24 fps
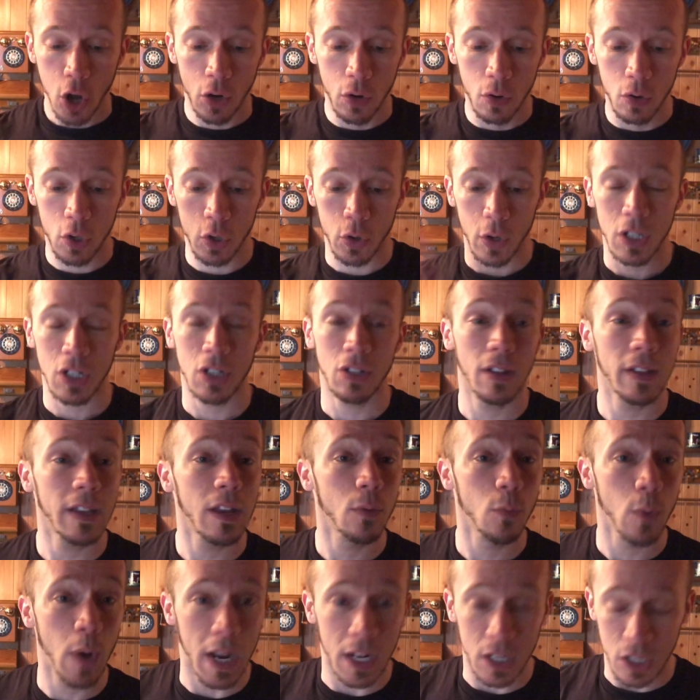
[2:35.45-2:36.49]

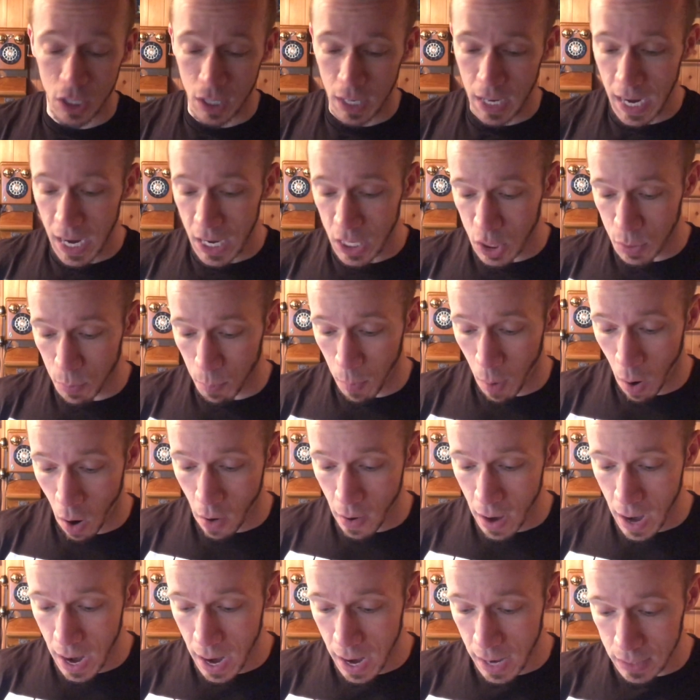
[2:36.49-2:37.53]
Nutritionally rich. Each
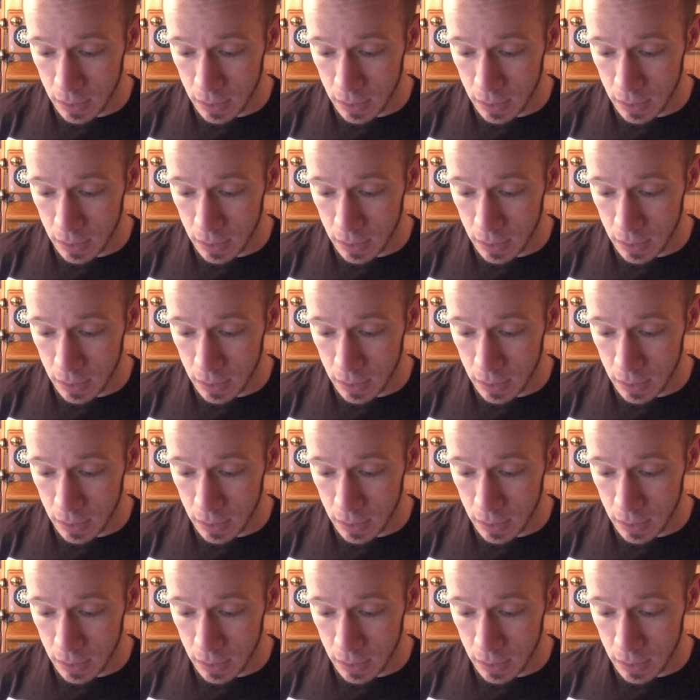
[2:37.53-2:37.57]
bar